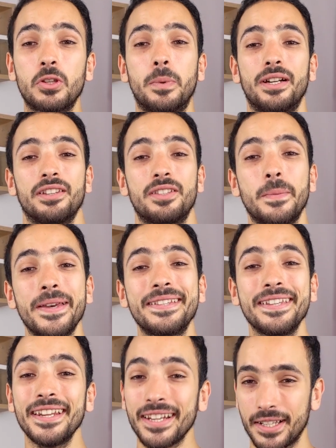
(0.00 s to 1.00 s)
to participate
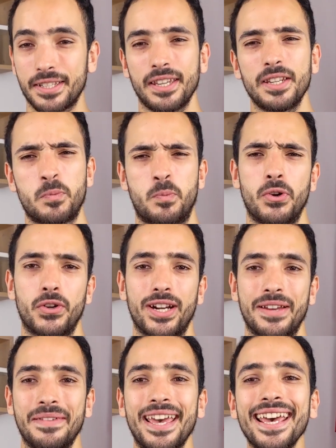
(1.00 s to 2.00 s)
in an exchange
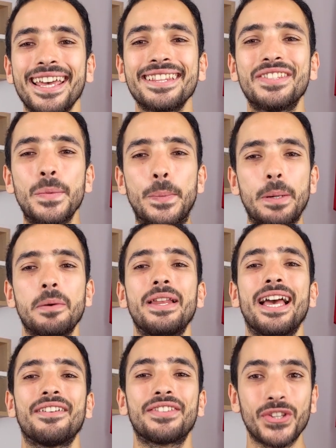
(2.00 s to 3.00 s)
program, and you
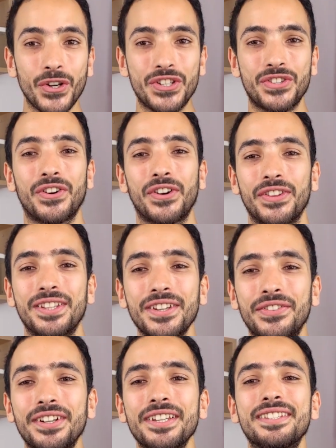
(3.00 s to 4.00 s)
probably have searched for the
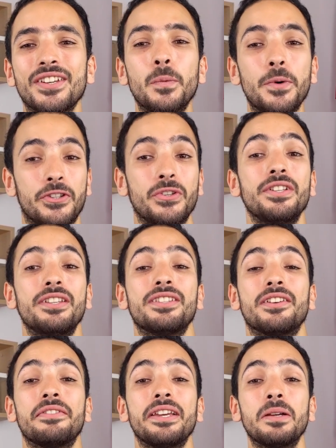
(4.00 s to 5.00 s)
different opportunities
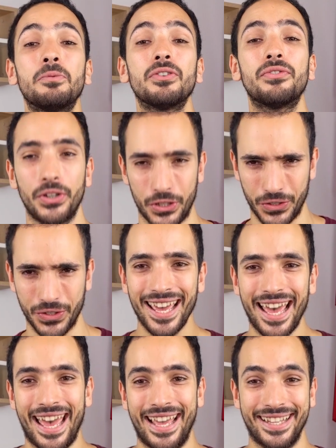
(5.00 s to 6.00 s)
available for you
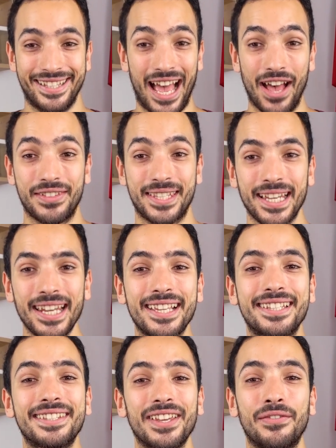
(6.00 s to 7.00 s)
and have
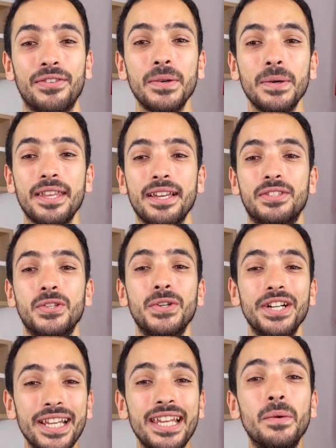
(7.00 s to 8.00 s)
selected a few that you
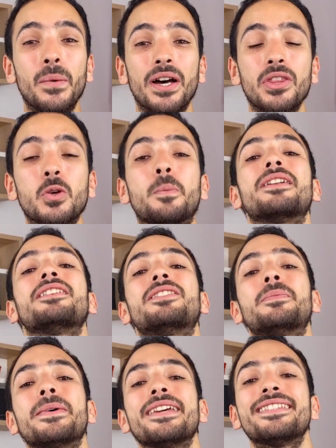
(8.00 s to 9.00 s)
really want to
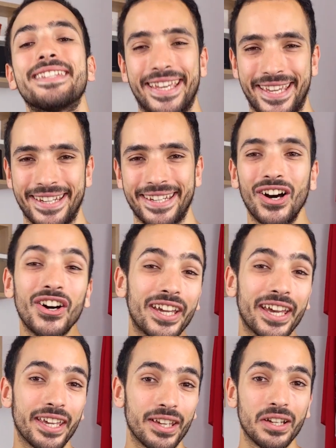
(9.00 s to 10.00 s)
participate in.
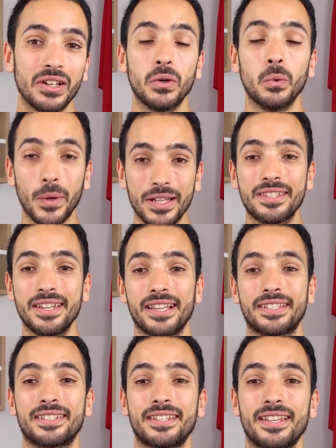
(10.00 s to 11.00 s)
Okay, what's
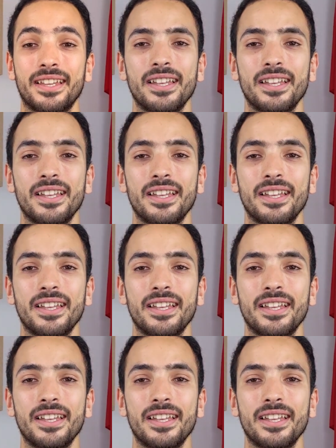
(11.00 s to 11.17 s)
next?